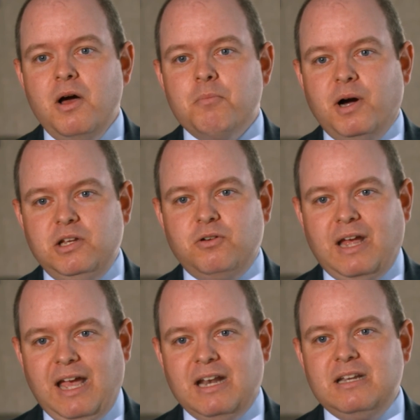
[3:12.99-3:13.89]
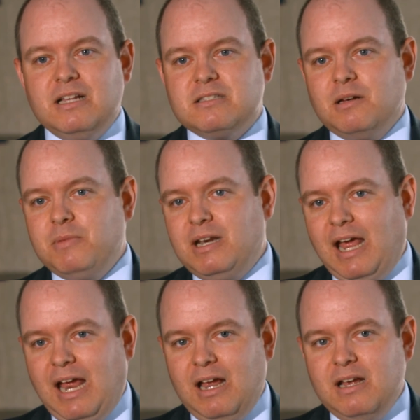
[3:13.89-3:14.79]
but you can get some
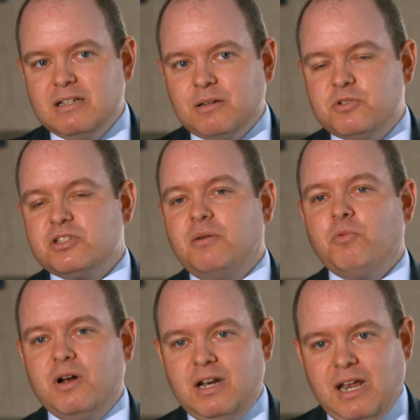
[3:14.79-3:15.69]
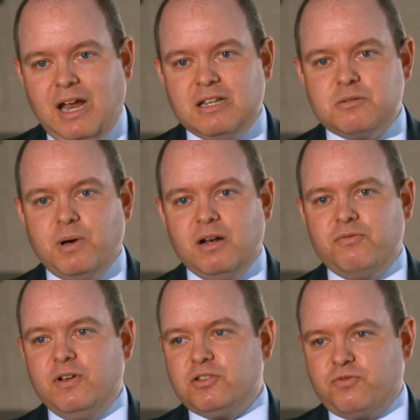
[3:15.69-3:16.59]
somewhat enhanced
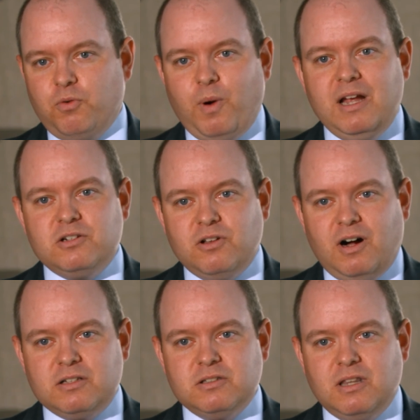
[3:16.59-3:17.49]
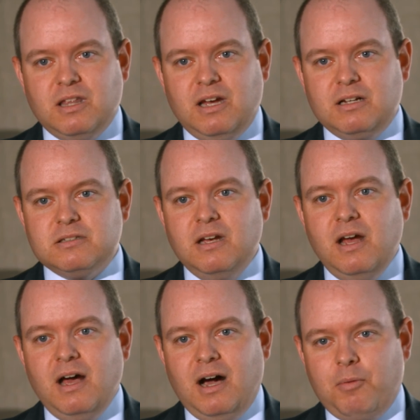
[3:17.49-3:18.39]
benefits for wage loss and things,
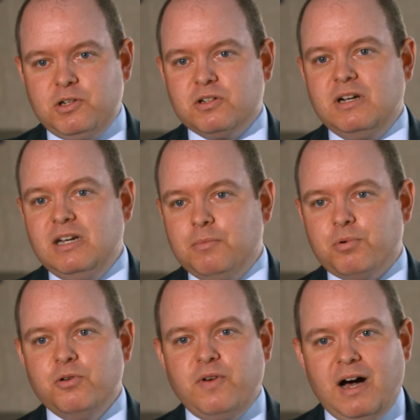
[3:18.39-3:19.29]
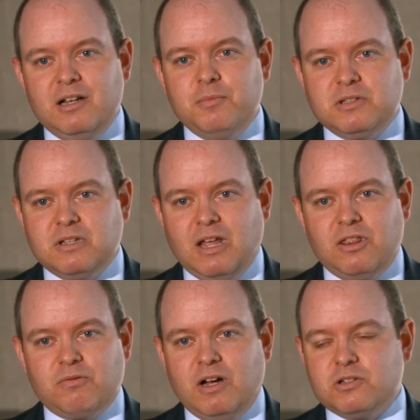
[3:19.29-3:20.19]
but you're going to need to prove elements of
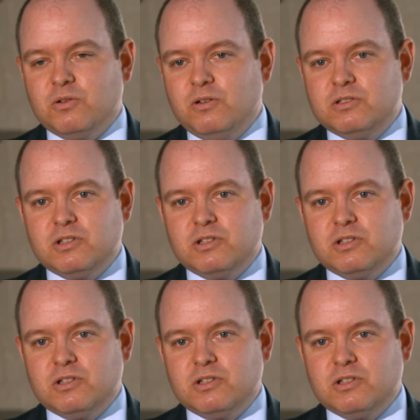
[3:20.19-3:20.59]
that threshold.